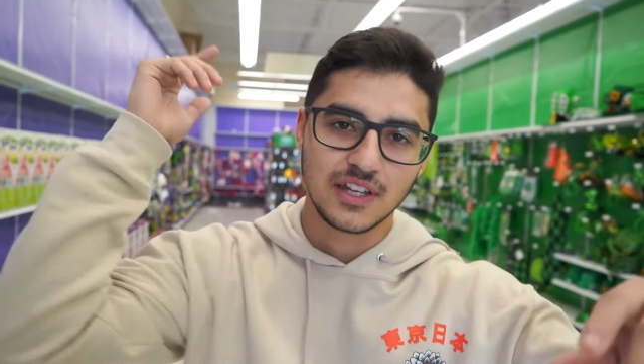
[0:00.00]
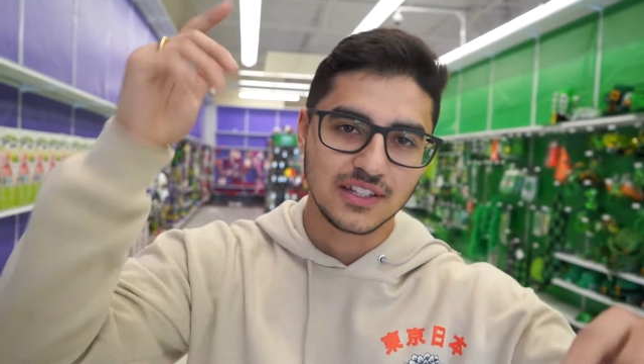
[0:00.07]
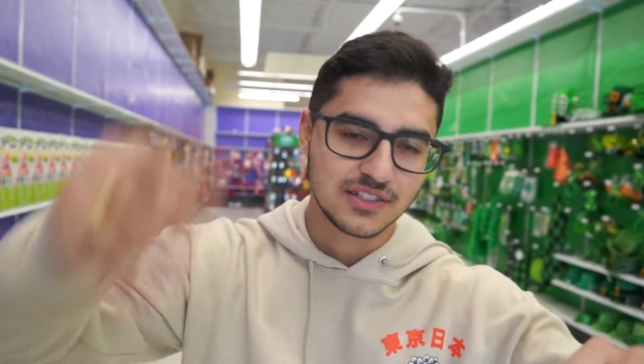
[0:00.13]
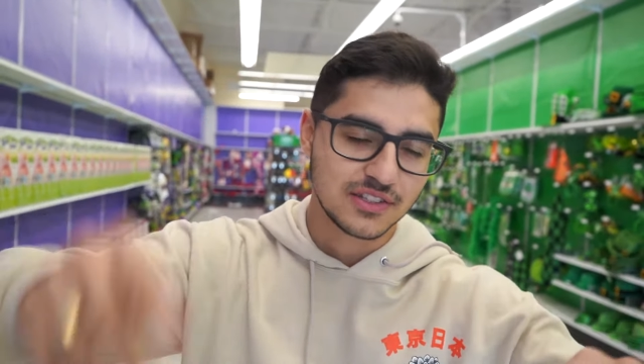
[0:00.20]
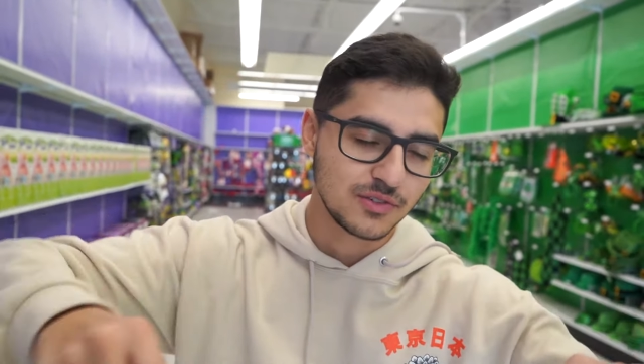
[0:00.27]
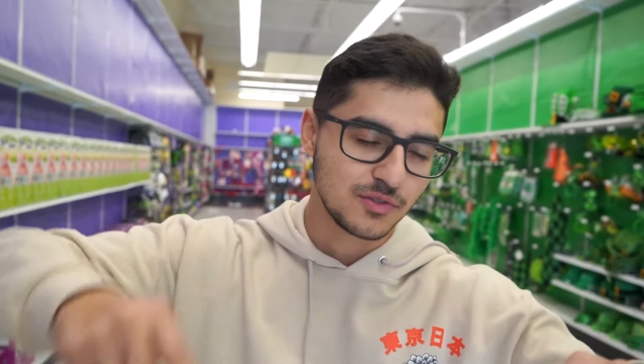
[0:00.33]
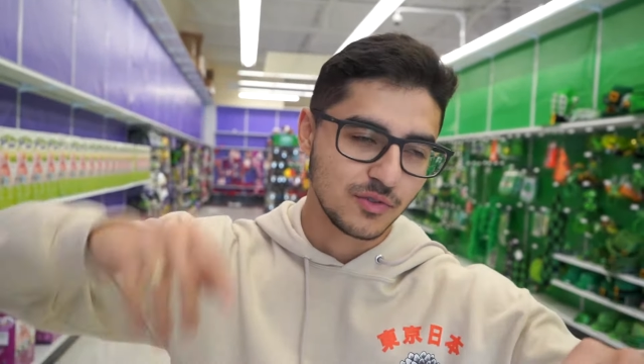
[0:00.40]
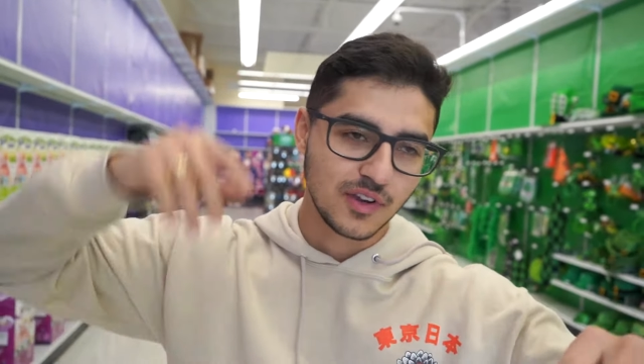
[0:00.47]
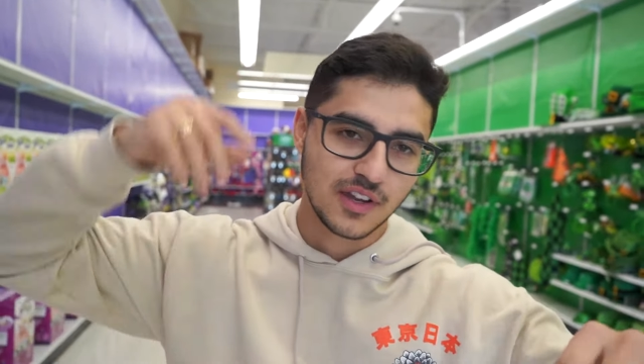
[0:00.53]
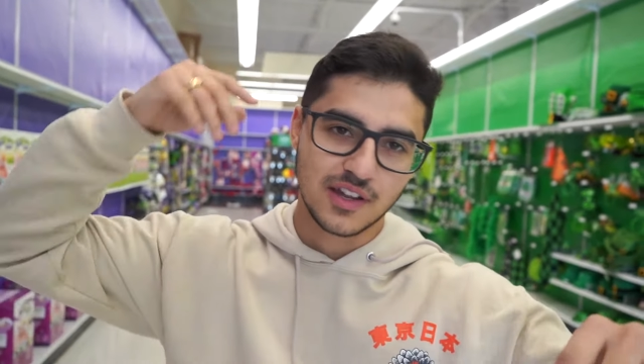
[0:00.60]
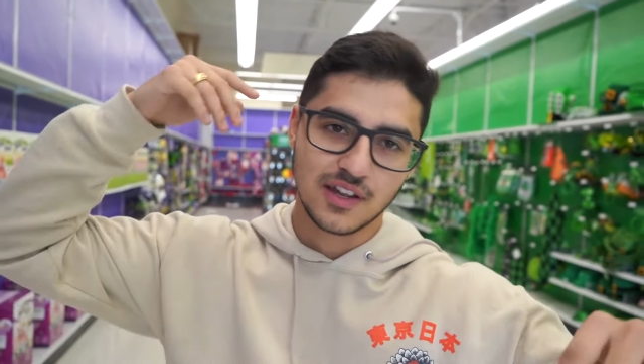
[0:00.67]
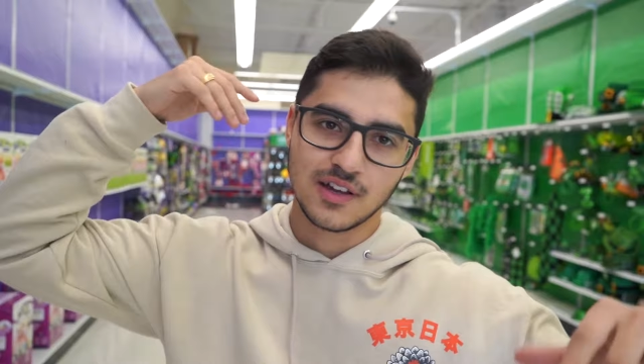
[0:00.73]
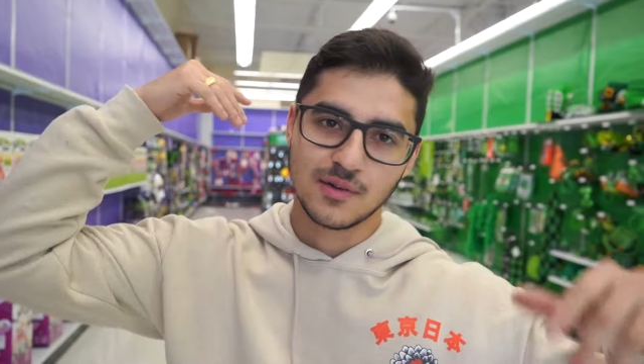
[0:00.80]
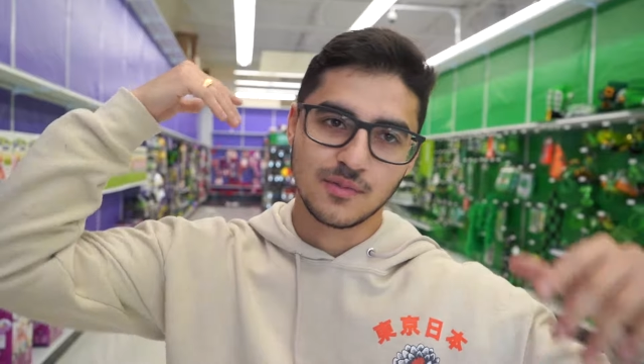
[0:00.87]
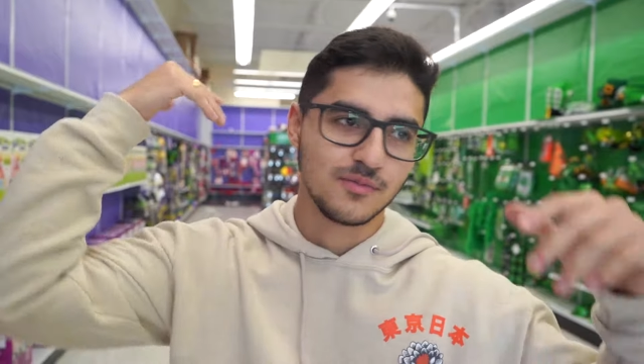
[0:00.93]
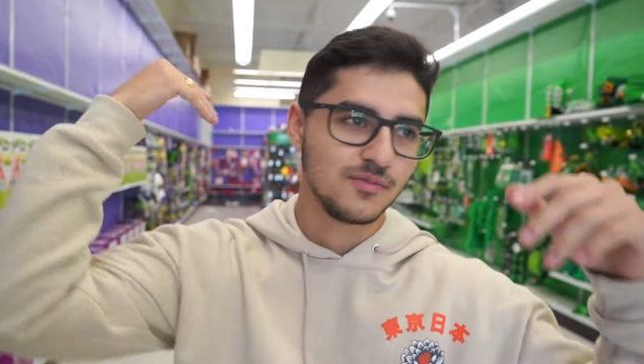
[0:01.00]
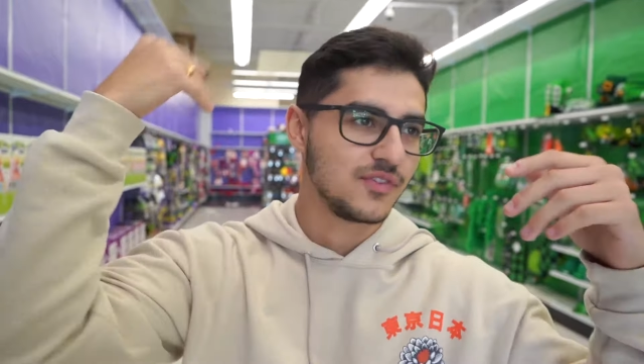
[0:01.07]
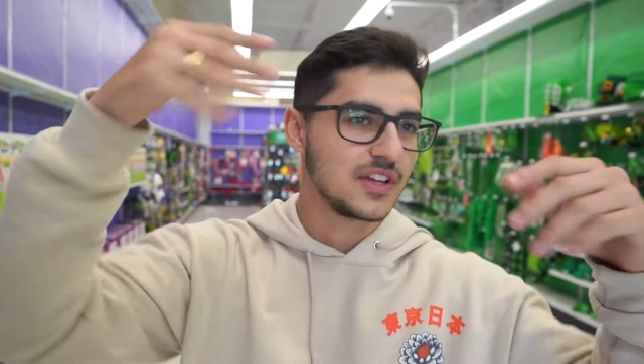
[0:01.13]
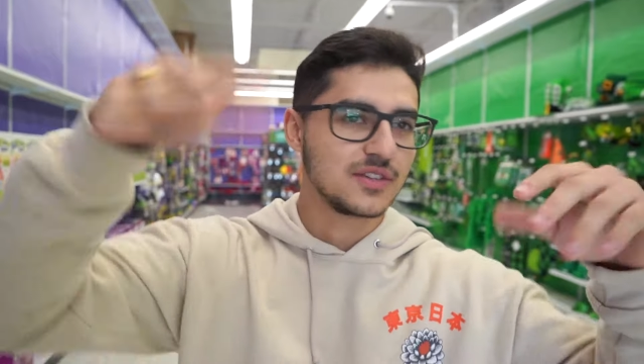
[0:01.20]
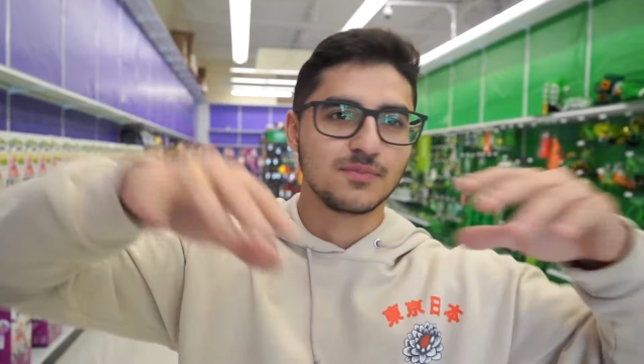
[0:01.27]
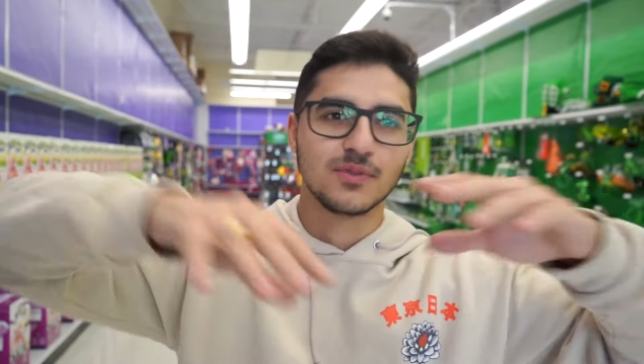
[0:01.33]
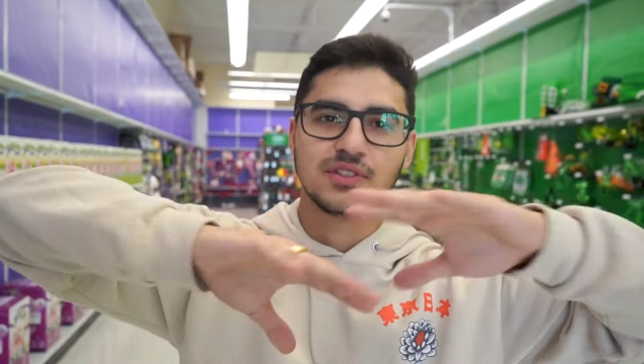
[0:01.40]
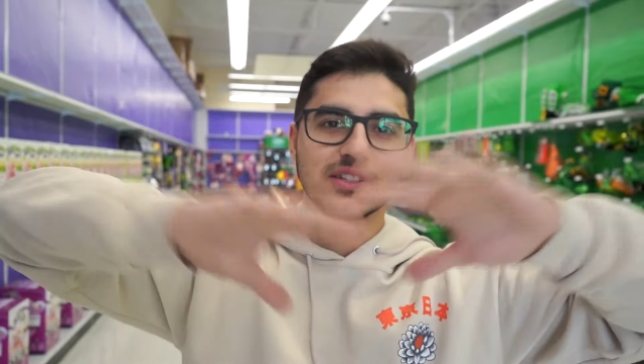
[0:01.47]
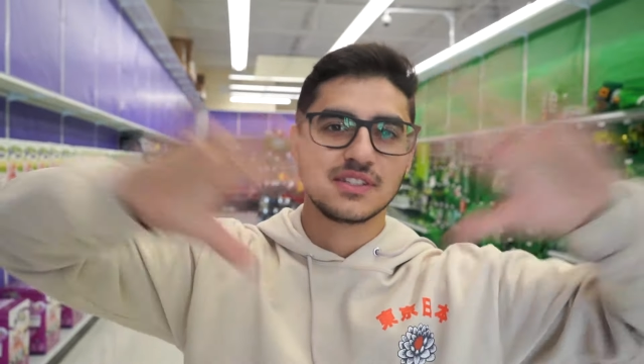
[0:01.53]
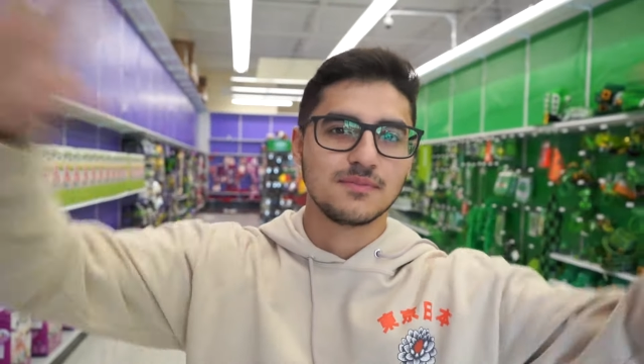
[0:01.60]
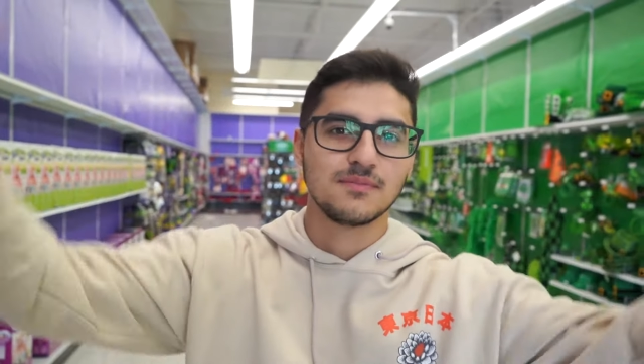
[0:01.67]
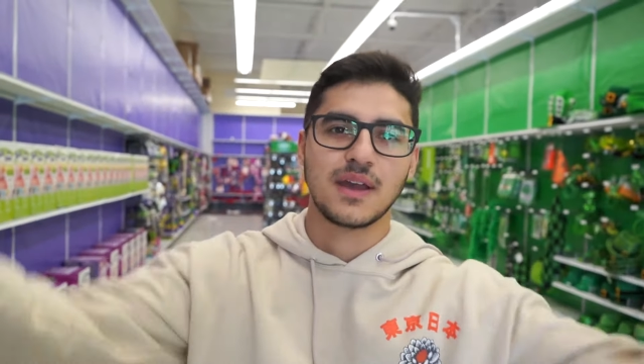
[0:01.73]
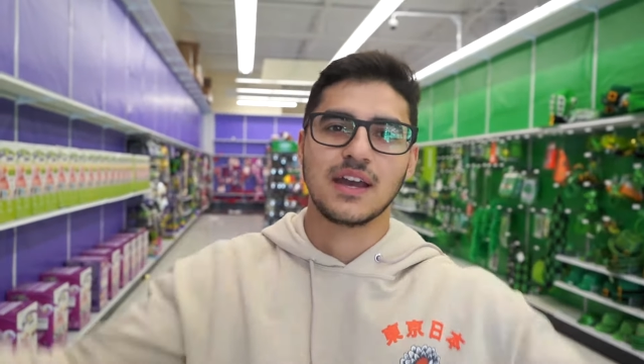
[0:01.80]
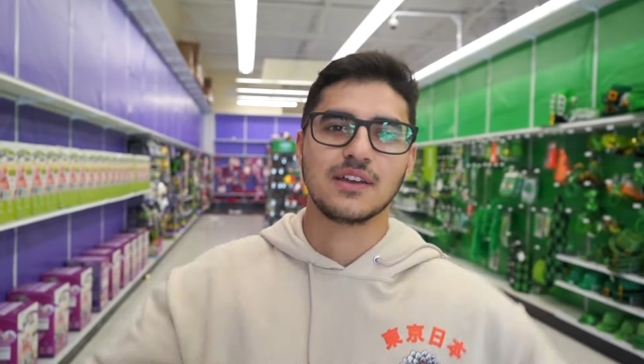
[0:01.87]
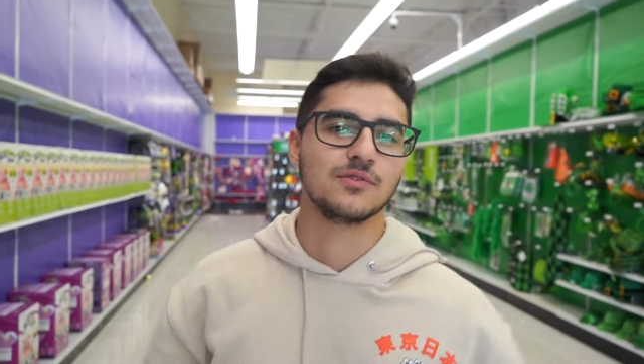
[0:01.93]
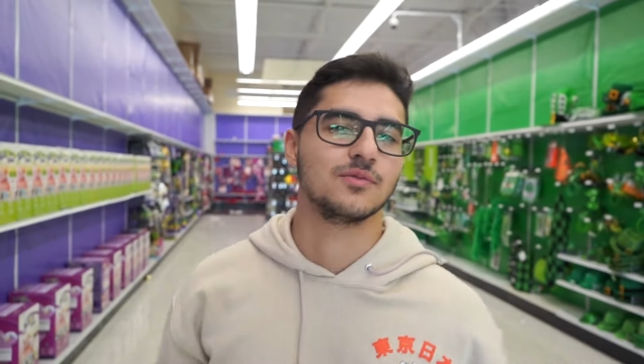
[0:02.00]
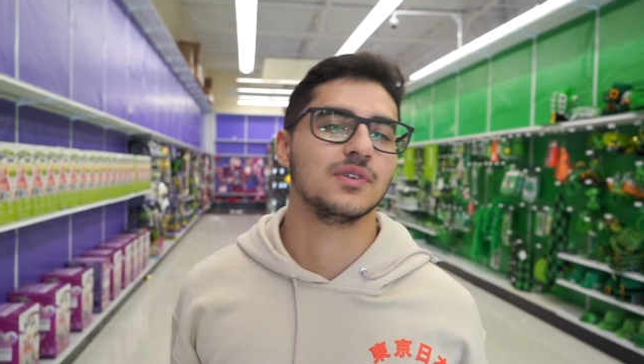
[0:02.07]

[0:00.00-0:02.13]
Instagram, Facebook, doesn't matter.